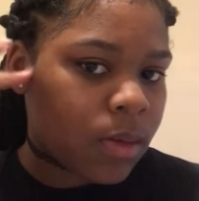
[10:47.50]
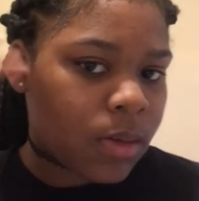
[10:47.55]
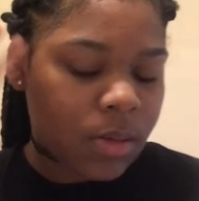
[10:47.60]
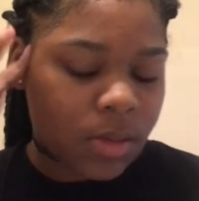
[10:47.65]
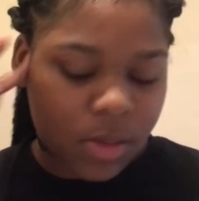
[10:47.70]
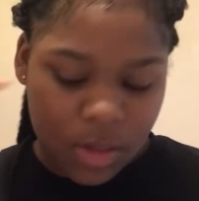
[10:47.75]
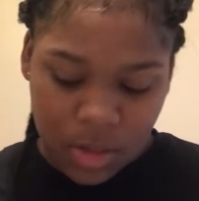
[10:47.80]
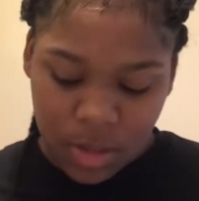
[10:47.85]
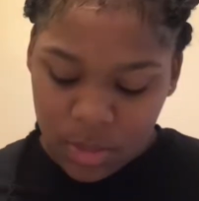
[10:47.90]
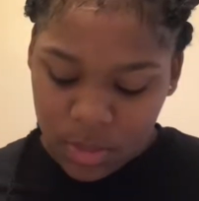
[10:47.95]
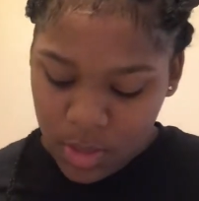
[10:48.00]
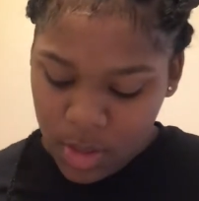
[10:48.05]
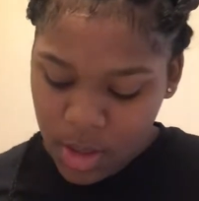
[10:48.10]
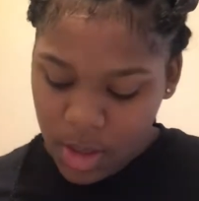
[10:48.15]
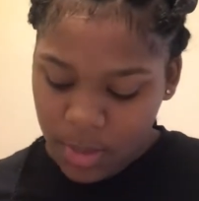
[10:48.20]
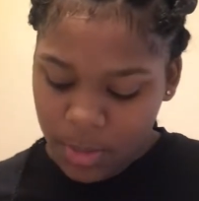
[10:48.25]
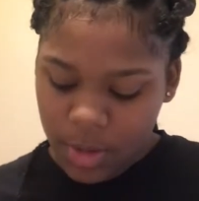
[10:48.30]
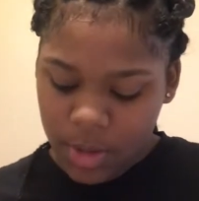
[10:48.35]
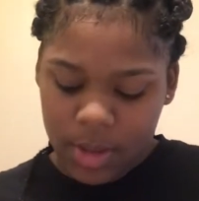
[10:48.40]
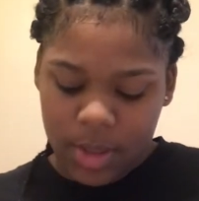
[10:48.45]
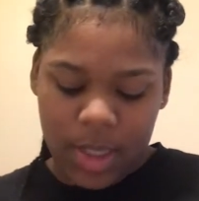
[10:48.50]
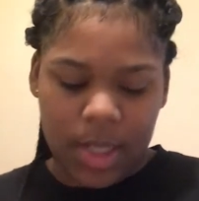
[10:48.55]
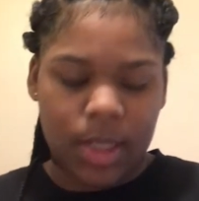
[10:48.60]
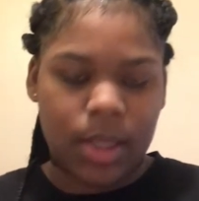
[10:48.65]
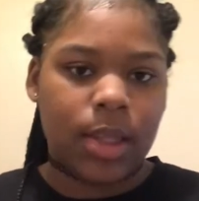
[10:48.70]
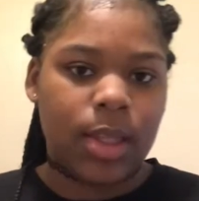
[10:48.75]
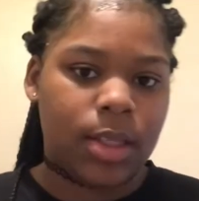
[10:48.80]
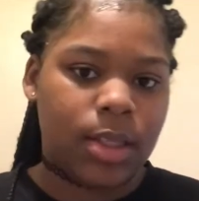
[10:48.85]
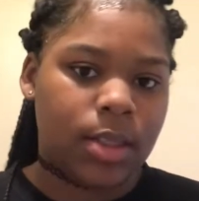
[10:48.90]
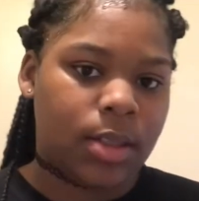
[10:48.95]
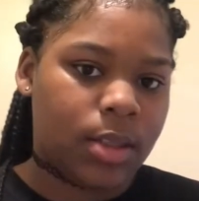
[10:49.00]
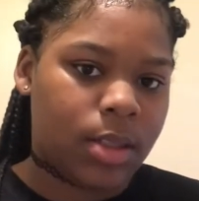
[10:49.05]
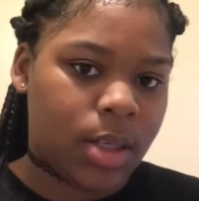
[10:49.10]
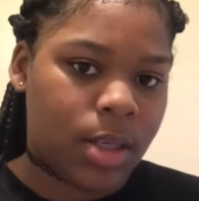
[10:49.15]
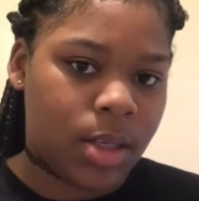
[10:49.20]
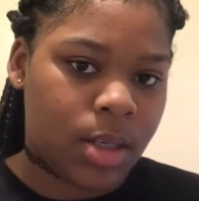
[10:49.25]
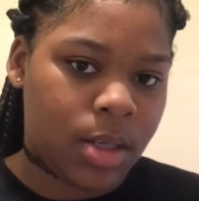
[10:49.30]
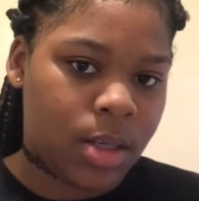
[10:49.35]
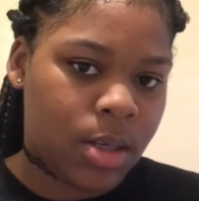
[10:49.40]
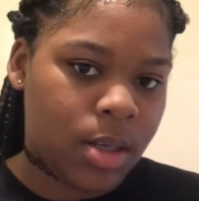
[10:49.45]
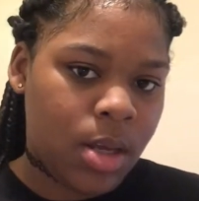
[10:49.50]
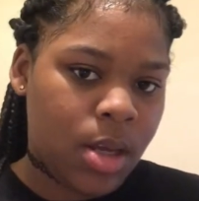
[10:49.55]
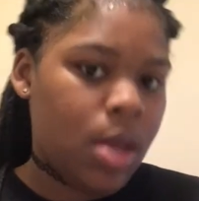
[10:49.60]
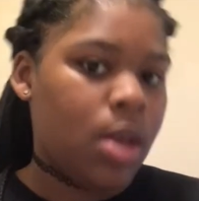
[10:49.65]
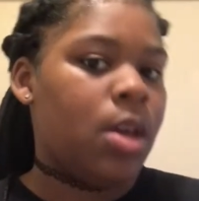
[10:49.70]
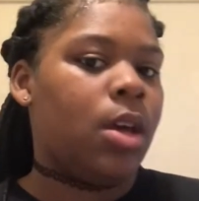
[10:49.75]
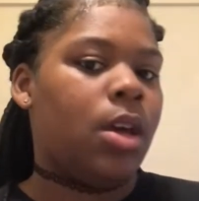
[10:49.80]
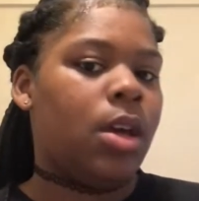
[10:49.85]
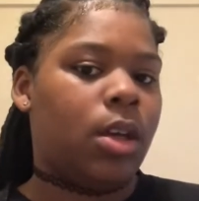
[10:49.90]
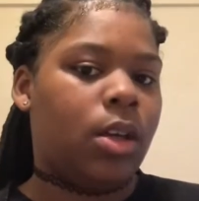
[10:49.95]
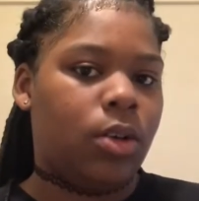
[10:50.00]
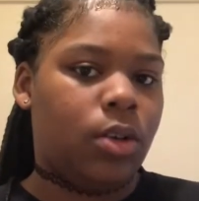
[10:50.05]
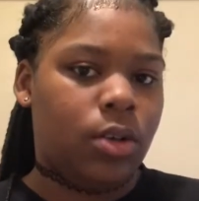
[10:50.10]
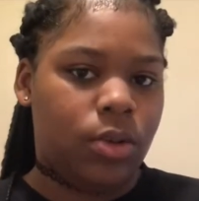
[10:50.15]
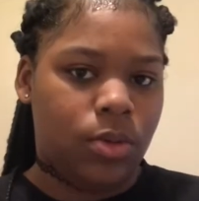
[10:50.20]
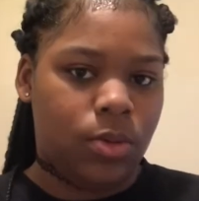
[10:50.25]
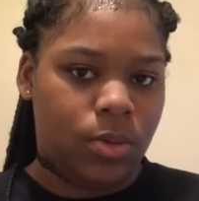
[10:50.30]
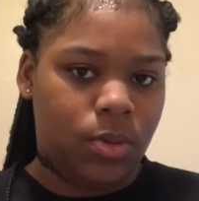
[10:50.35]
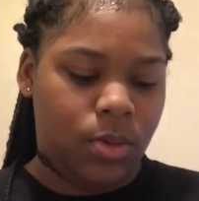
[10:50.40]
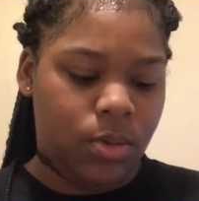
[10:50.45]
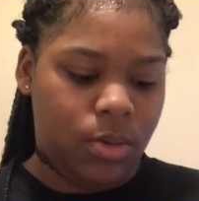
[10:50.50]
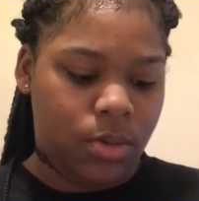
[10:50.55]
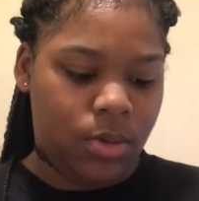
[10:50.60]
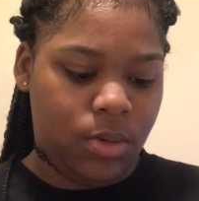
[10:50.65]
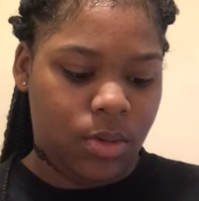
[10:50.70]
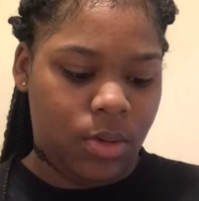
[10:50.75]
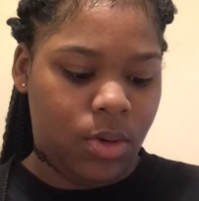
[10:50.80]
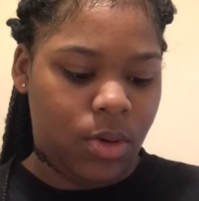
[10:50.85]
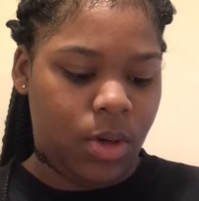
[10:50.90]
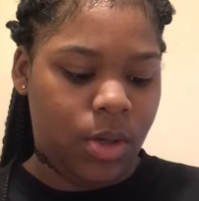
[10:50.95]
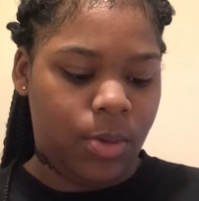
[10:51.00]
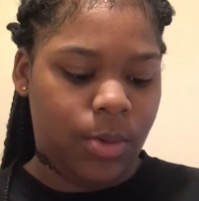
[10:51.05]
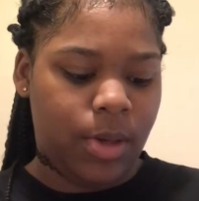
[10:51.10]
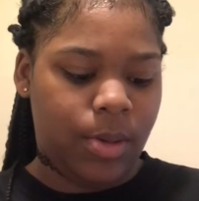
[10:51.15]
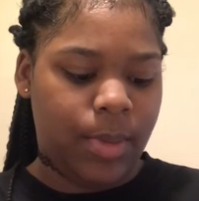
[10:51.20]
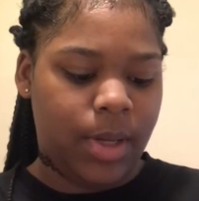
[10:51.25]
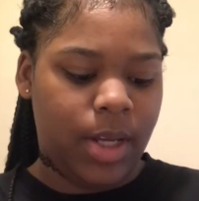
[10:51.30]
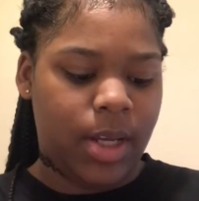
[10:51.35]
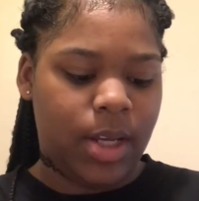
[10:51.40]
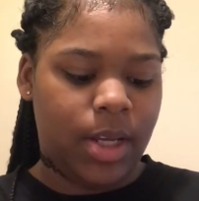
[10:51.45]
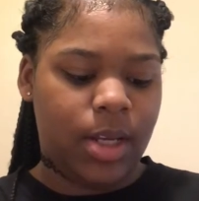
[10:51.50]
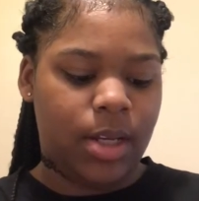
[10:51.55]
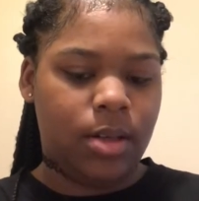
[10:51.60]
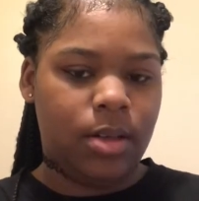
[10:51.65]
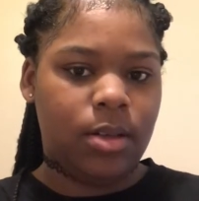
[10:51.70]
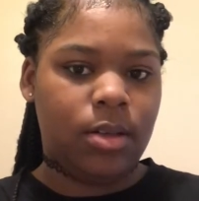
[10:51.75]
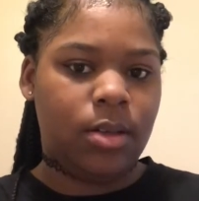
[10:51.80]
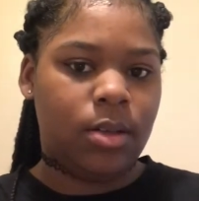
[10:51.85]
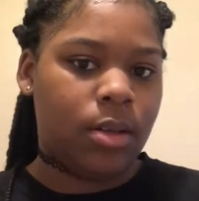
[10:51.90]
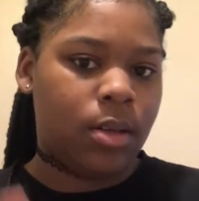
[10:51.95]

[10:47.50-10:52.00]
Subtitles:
So I'm gonna take this and go all around my head,